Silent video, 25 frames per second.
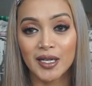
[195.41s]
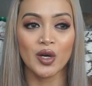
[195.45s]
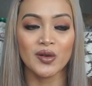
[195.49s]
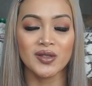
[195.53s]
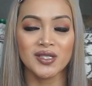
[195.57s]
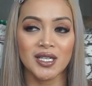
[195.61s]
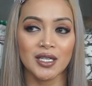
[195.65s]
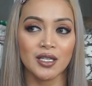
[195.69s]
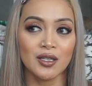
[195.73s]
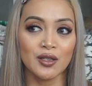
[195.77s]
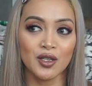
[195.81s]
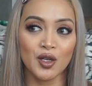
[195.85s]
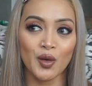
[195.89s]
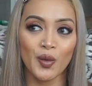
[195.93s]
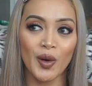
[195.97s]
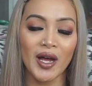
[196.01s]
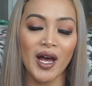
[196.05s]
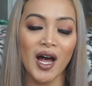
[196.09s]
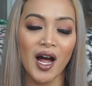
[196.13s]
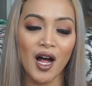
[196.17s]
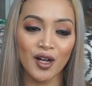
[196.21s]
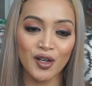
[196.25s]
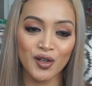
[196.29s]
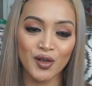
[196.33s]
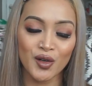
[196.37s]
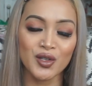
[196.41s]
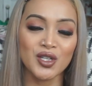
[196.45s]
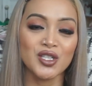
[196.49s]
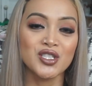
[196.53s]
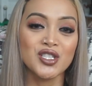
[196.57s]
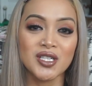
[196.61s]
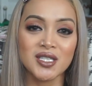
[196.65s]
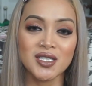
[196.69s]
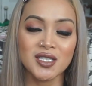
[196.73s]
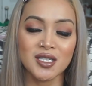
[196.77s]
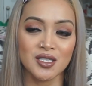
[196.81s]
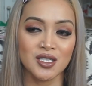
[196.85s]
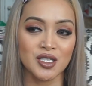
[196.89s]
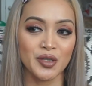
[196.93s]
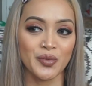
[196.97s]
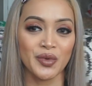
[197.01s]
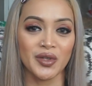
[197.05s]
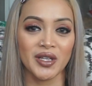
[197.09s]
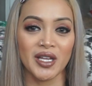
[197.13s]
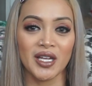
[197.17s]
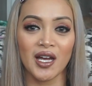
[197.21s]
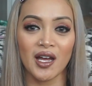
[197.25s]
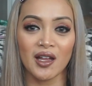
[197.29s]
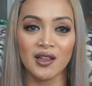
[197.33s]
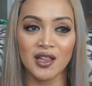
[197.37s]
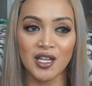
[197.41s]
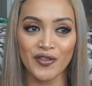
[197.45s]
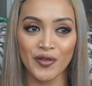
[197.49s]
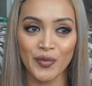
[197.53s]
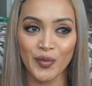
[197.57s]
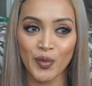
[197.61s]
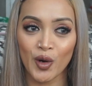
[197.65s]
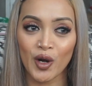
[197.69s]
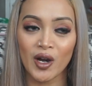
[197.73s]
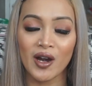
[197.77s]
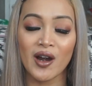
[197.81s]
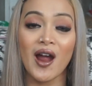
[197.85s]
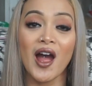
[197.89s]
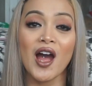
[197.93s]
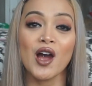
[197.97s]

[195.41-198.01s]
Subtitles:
I was like, you know what, I'll go to Justin Timberlake. I love him more.